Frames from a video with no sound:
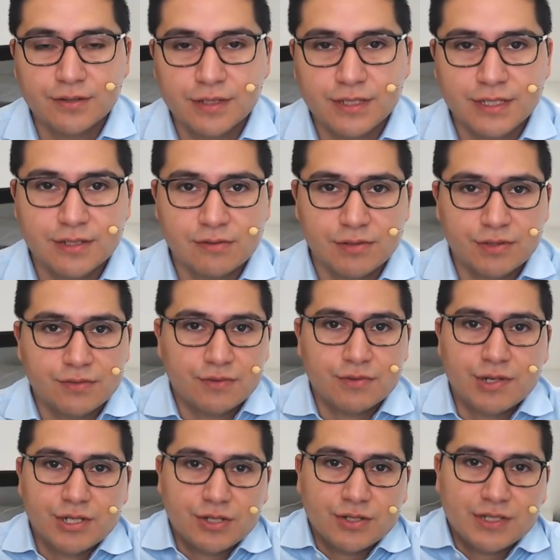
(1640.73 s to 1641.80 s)
a decent risk reward
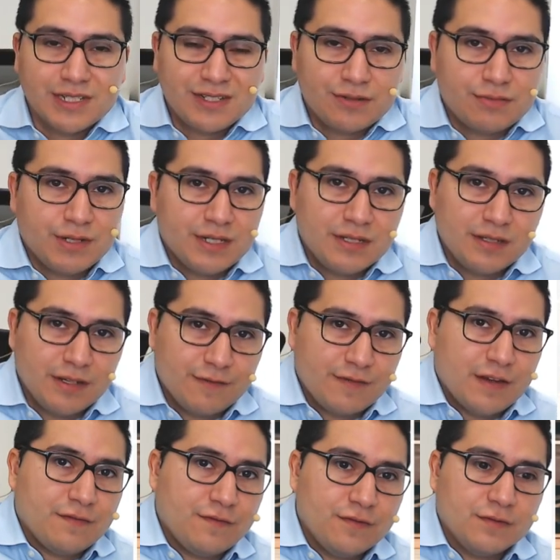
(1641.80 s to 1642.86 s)
ratio, at least 3 if
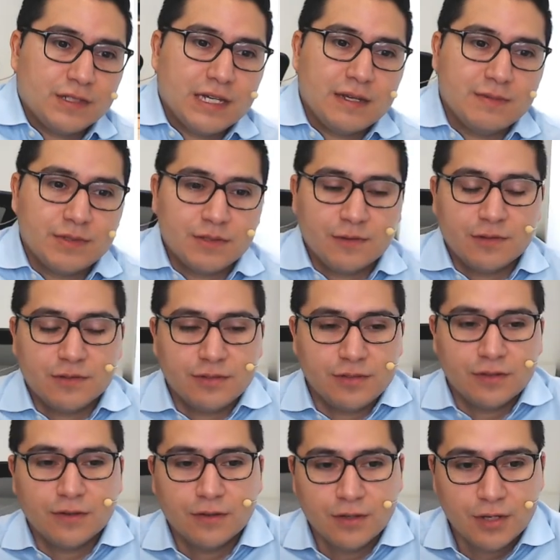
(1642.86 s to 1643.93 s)
not 4 times your